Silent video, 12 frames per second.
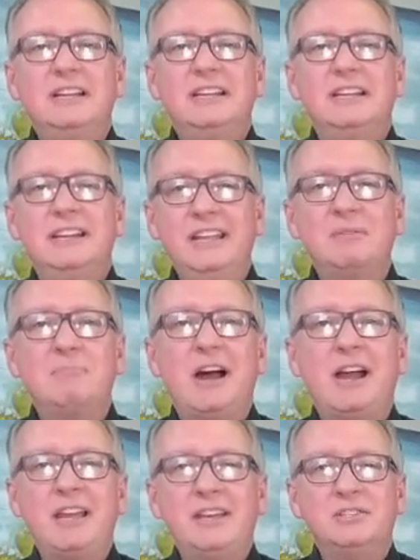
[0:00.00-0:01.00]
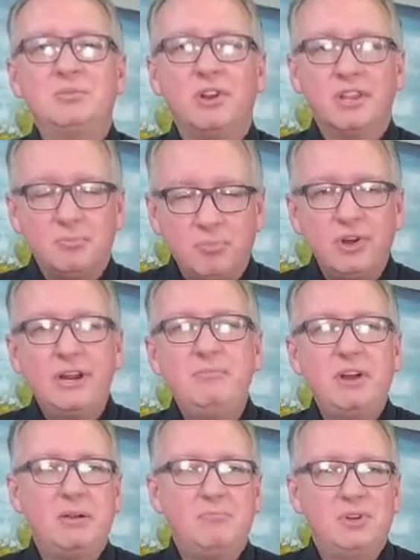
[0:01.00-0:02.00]
Nehemiah is one of the
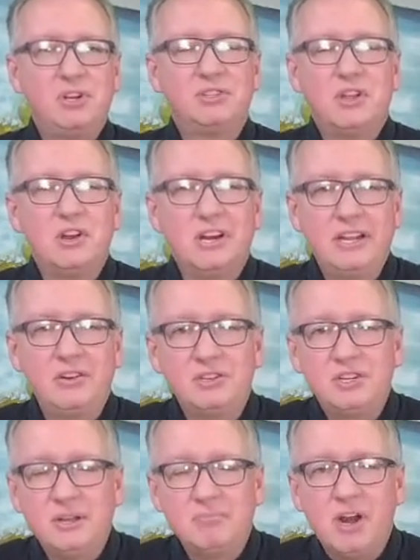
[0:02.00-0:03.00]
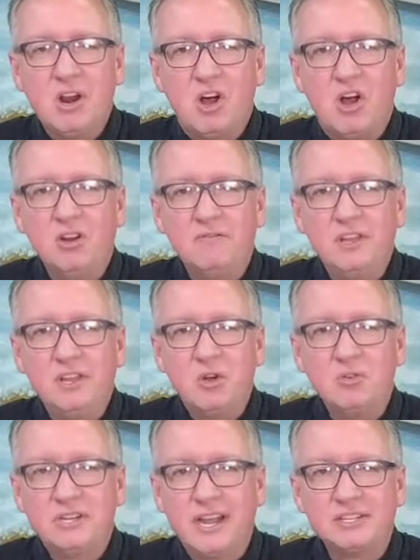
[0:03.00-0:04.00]
premier books on leadership in all of the
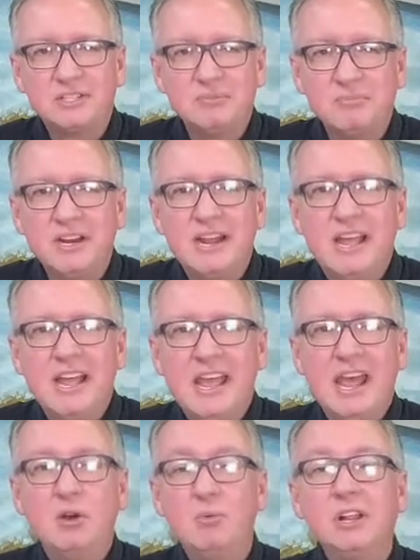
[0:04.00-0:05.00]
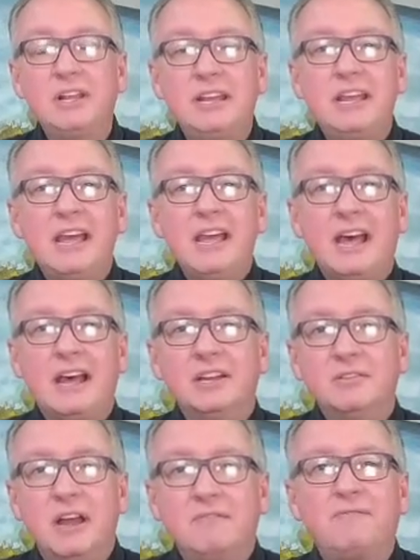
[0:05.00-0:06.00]
Old Testament. And it really uh,
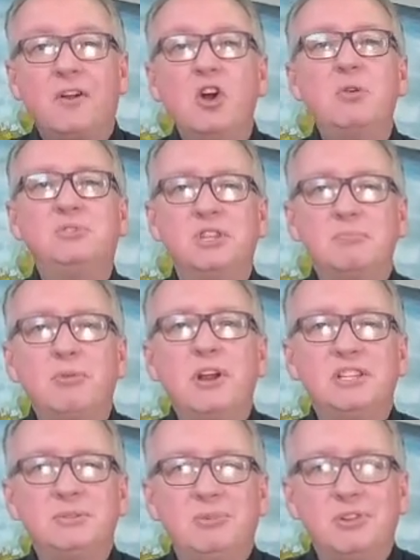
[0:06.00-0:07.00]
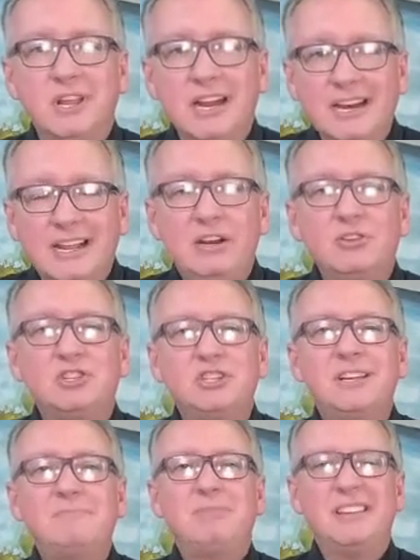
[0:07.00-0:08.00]
affirms the principle that
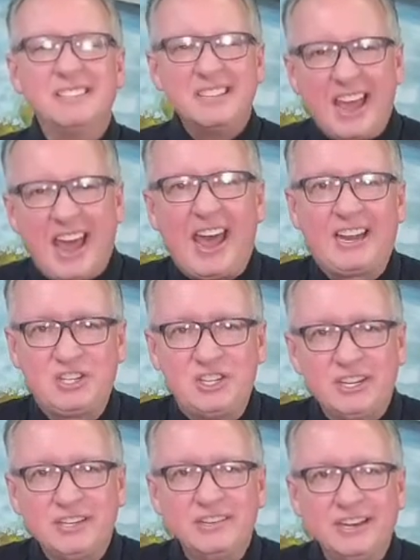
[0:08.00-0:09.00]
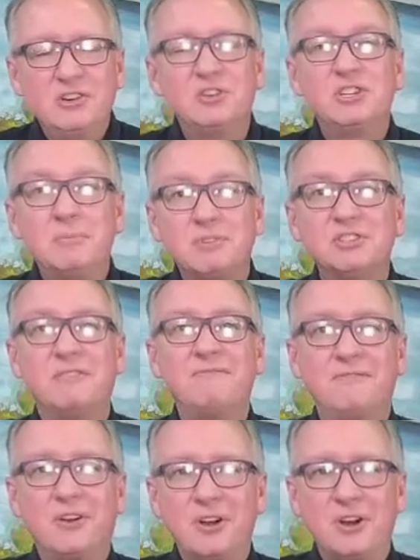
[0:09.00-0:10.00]
leadership is action. Leadership is a
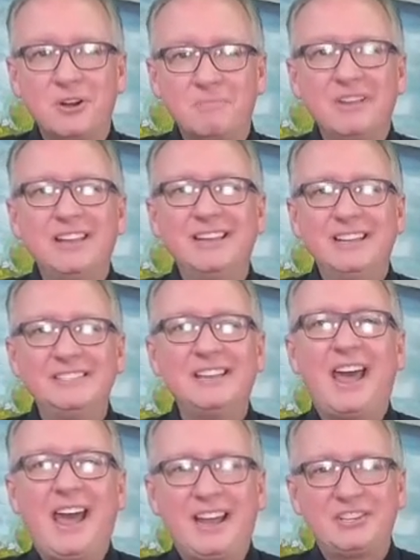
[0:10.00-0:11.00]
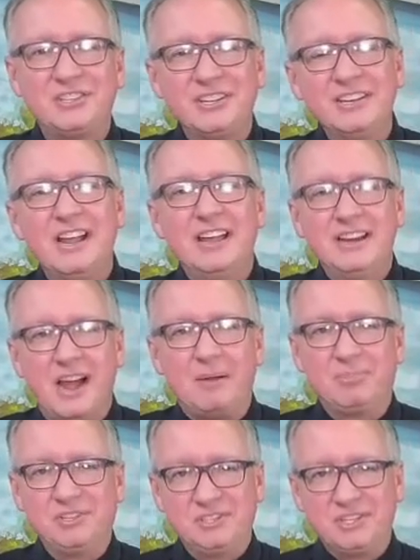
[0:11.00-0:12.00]
verb, it's action,
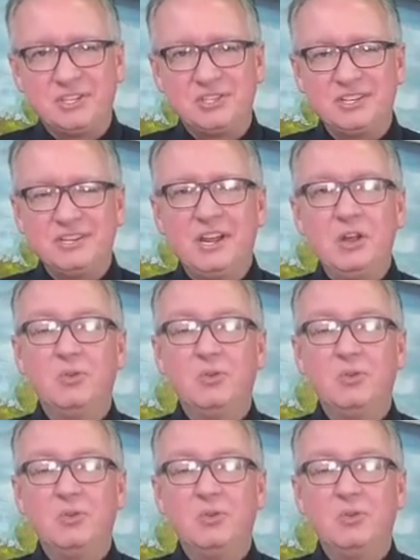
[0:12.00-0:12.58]
not position.